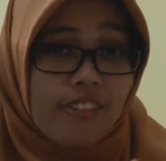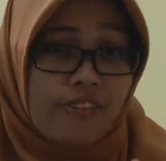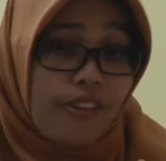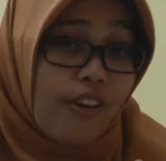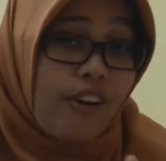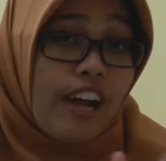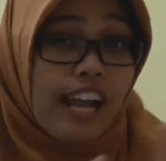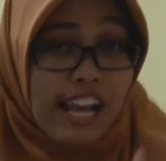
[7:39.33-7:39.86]

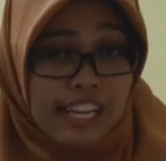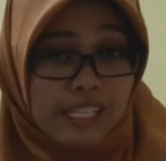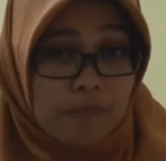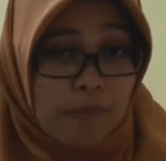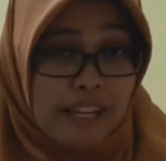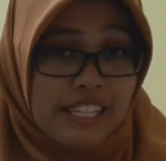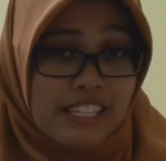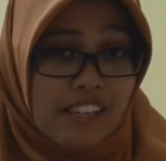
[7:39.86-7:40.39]
for
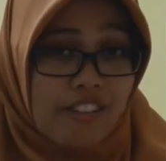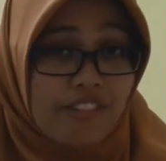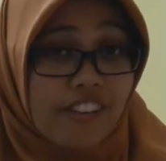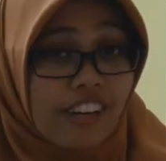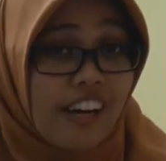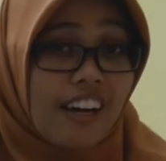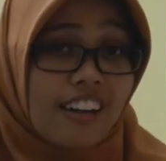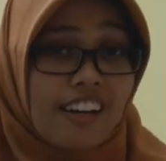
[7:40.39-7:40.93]
expensive
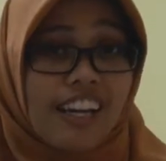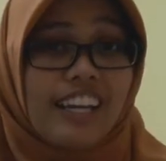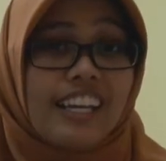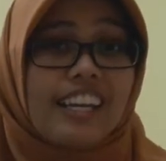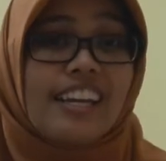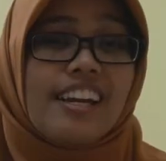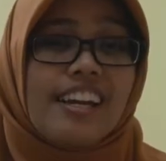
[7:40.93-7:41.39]
car, right?